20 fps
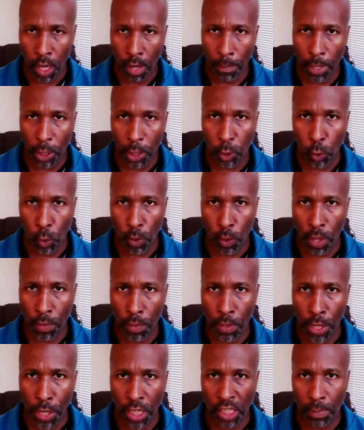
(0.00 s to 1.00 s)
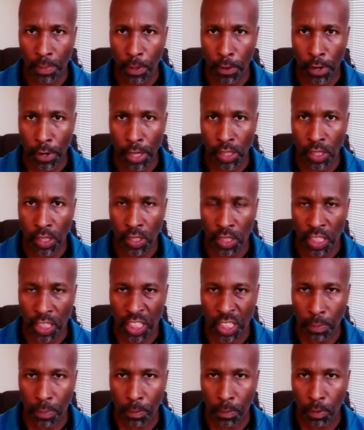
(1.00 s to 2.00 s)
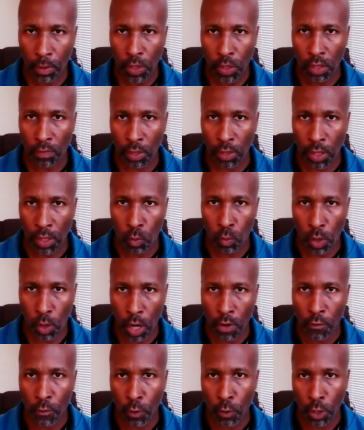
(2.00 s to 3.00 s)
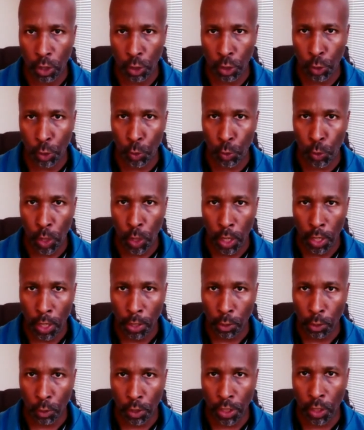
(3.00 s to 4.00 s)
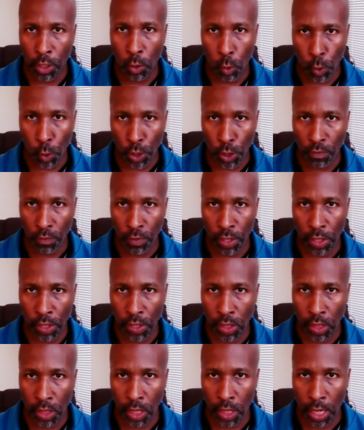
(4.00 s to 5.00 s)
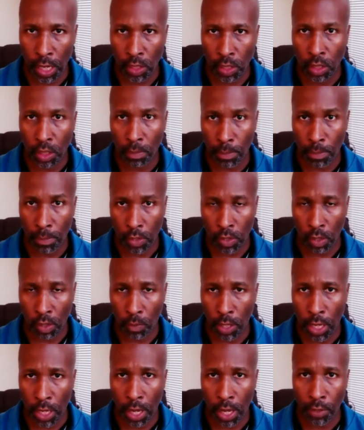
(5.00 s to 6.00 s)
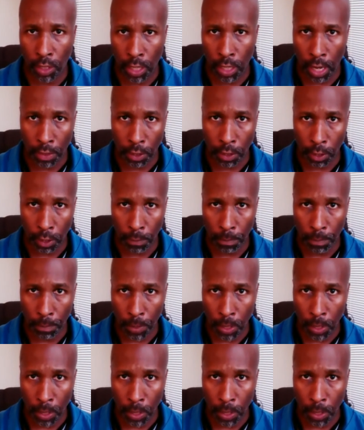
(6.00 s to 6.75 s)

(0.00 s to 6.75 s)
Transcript: make sure that the experience is exclusively one for you during the course of this semester that we have together.